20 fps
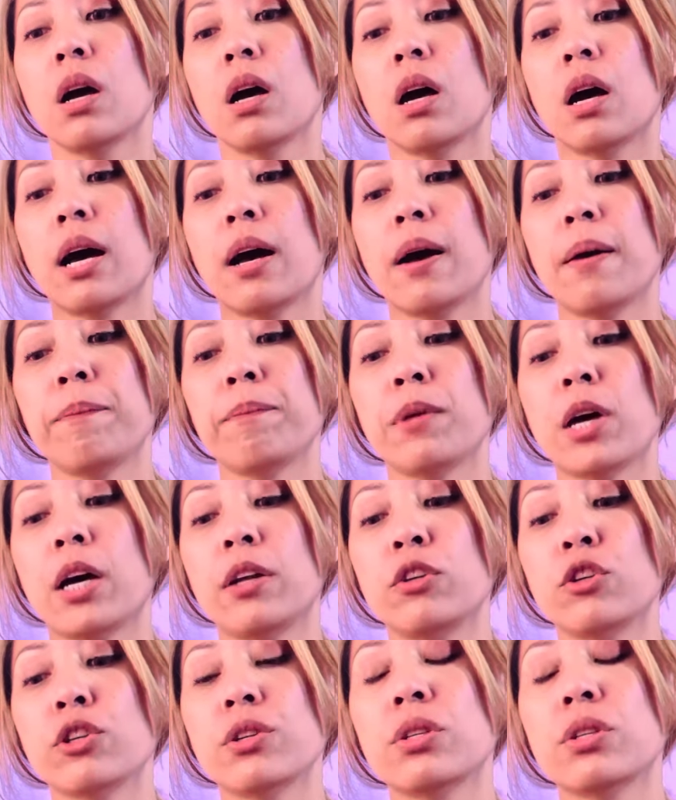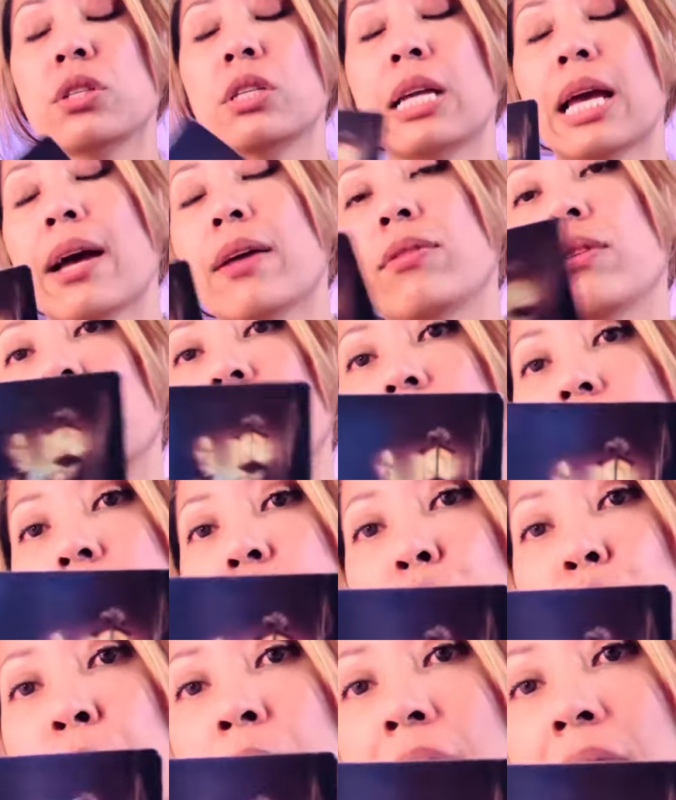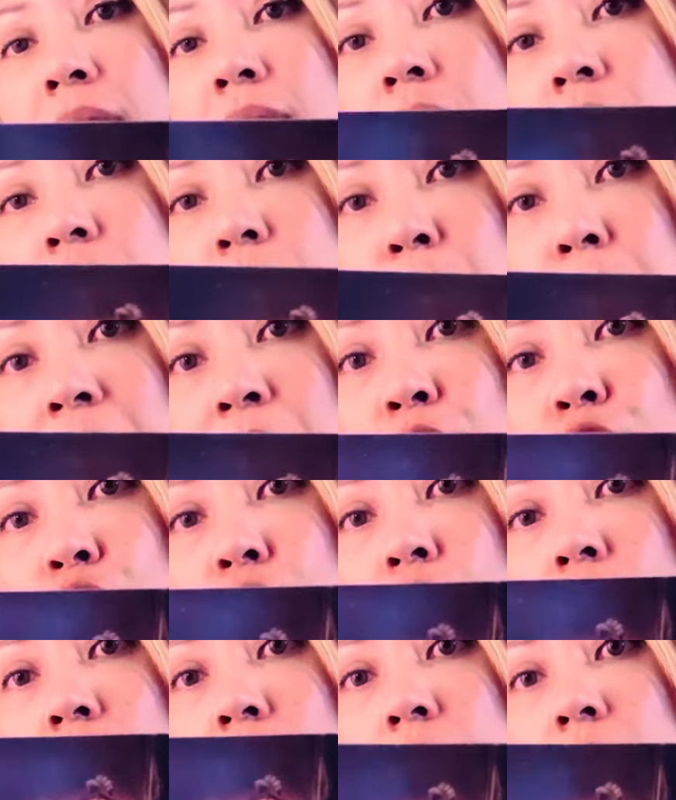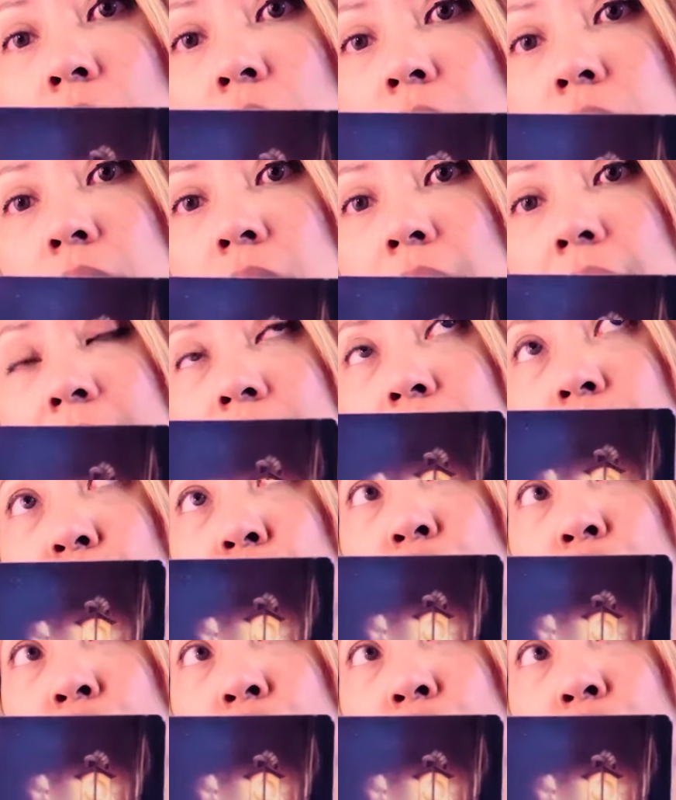um, understand that this path is a major arcana and it's